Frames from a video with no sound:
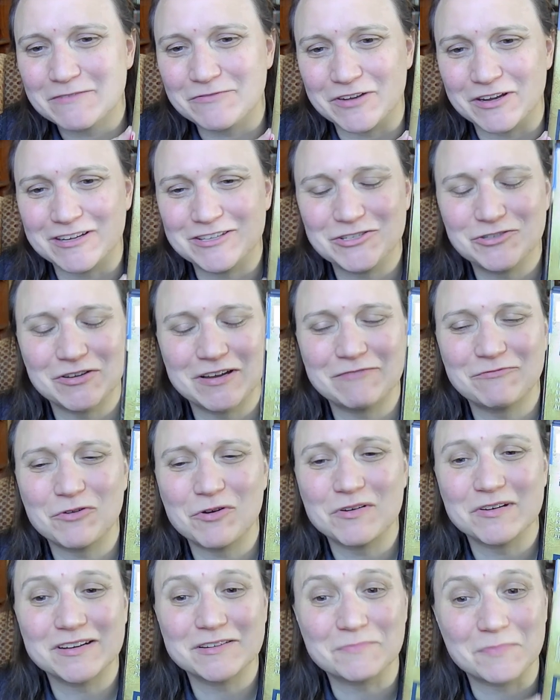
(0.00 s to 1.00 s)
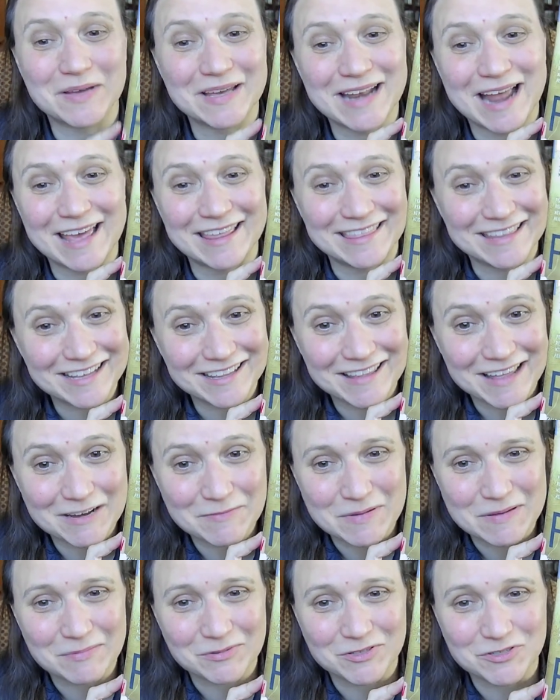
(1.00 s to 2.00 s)
very straightforward, but I think a lot of
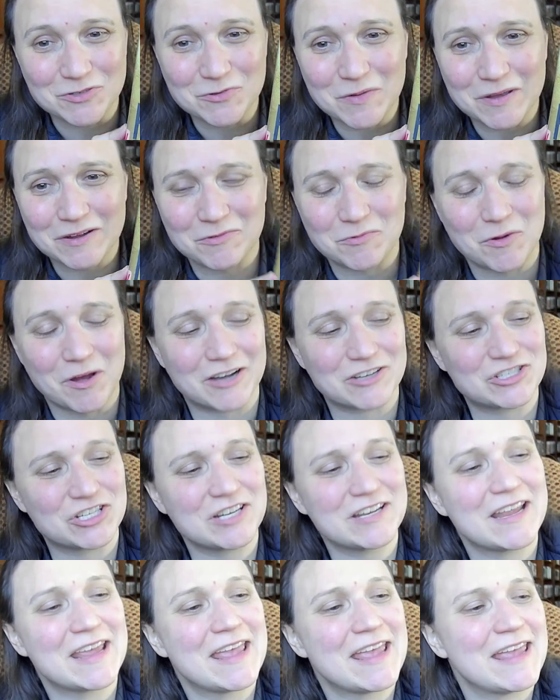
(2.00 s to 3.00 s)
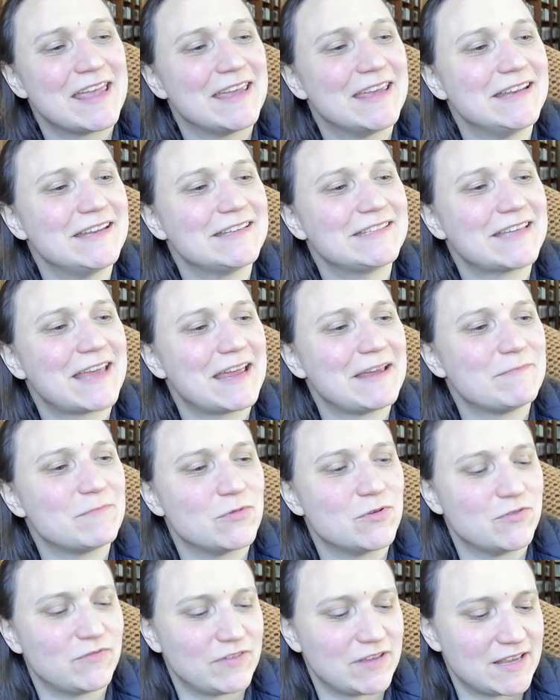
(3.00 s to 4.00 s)
people do want to watch it. It is a
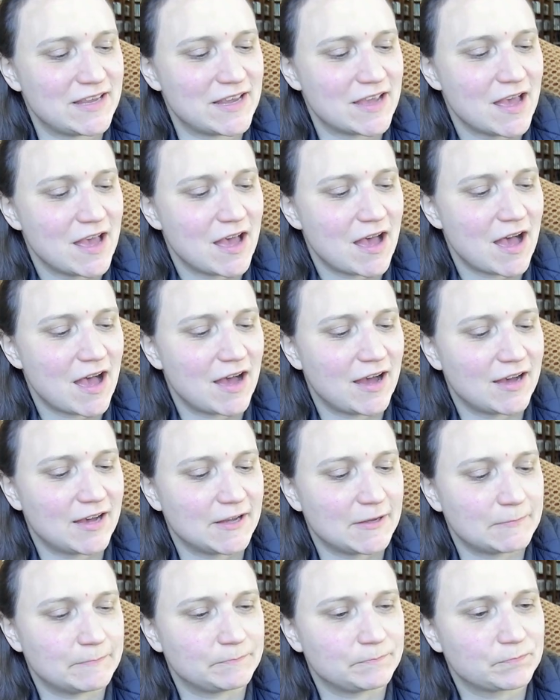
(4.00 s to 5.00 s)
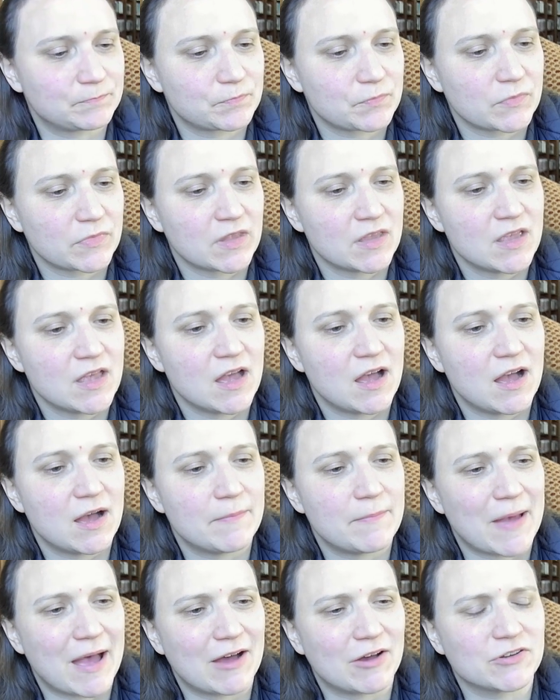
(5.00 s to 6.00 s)
movie um
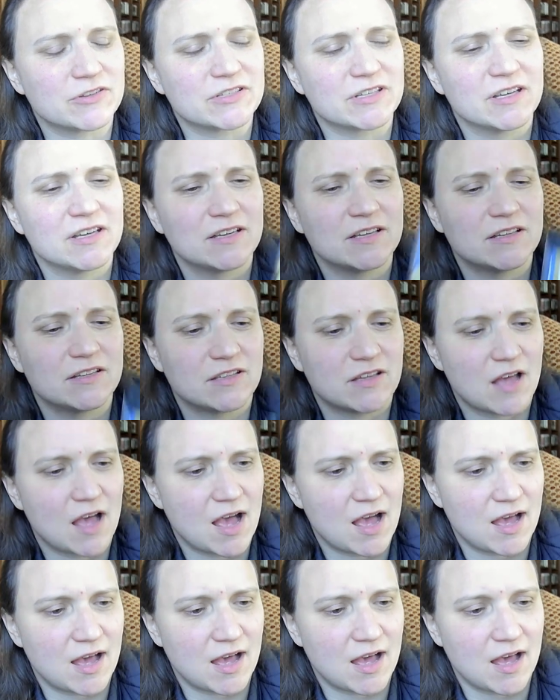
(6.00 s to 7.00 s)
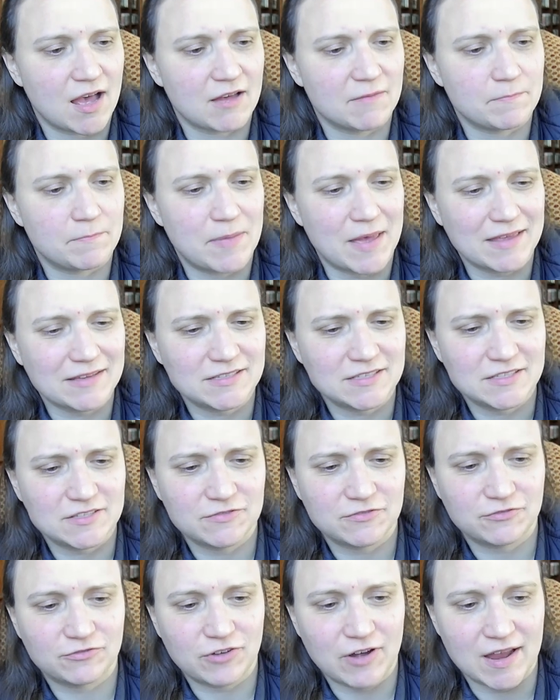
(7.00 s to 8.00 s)
about uh, best
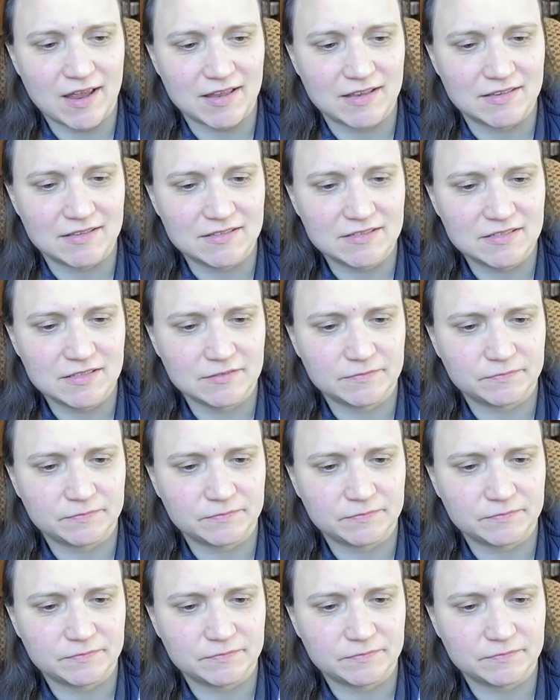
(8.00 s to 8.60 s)
friends